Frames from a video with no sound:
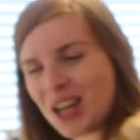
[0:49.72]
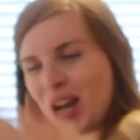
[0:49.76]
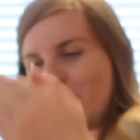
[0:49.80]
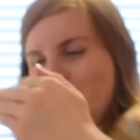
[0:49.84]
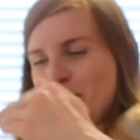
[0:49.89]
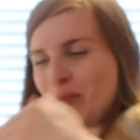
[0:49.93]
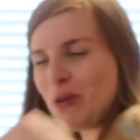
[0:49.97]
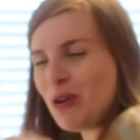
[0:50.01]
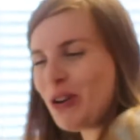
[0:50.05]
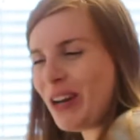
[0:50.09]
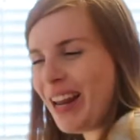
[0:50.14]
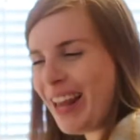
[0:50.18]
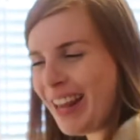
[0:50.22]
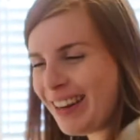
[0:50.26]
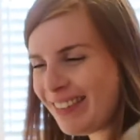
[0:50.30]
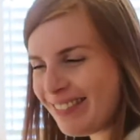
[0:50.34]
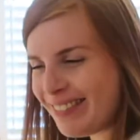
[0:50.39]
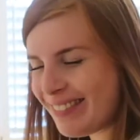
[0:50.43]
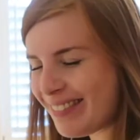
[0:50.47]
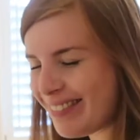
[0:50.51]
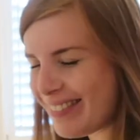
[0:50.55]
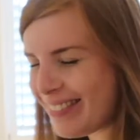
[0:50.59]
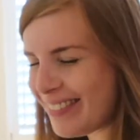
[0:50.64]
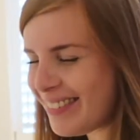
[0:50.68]
come on
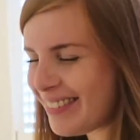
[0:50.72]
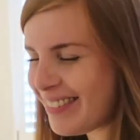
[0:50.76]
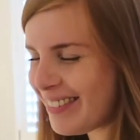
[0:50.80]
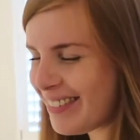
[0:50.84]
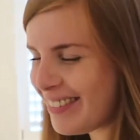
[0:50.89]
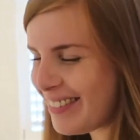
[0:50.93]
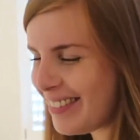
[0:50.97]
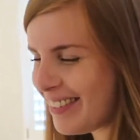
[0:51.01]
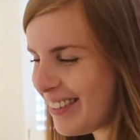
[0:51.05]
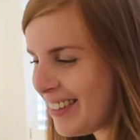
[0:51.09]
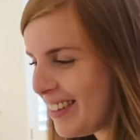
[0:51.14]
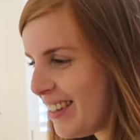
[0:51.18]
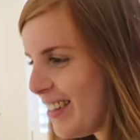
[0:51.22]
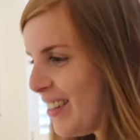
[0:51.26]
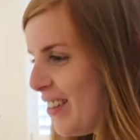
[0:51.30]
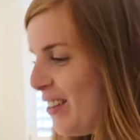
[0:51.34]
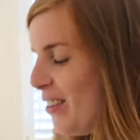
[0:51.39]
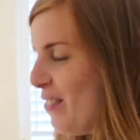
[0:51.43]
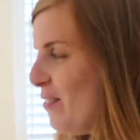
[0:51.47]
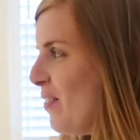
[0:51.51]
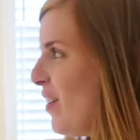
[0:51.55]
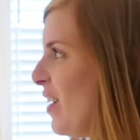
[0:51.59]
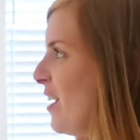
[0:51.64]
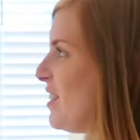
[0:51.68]
in.
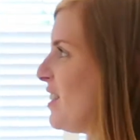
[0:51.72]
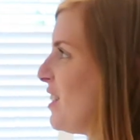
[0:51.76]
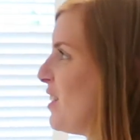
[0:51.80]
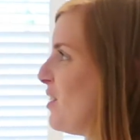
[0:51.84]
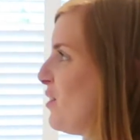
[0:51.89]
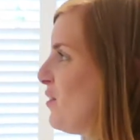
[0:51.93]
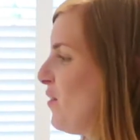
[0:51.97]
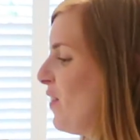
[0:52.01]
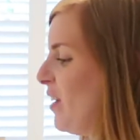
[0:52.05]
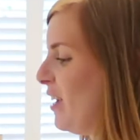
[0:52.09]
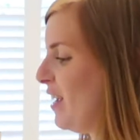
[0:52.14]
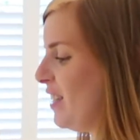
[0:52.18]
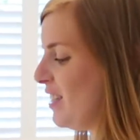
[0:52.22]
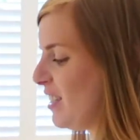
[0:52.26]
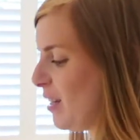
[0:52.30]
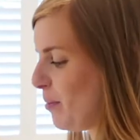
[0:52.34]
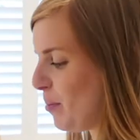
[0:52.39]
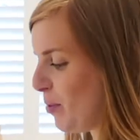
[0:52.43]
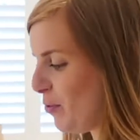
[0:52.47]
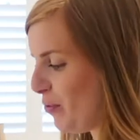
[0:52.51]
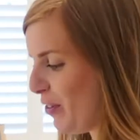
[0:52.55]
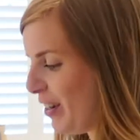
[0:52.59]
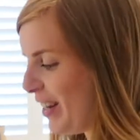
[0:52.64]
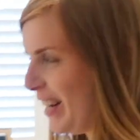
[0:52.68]
First things first,
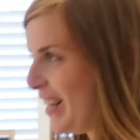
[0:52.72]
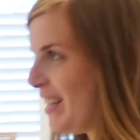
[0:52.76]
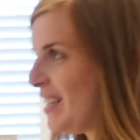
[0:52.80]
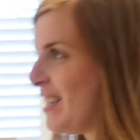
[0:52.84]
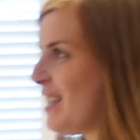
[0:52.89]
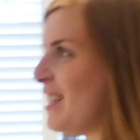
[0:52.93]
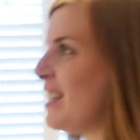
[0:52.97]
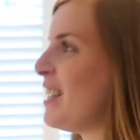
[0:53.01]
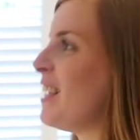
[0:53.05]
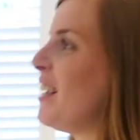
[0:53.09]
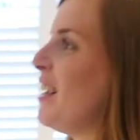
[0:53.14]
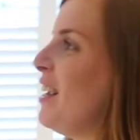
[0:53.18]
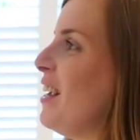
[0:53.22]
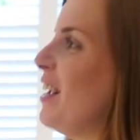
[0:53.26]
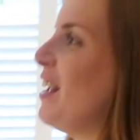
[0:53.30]
I'm the realist.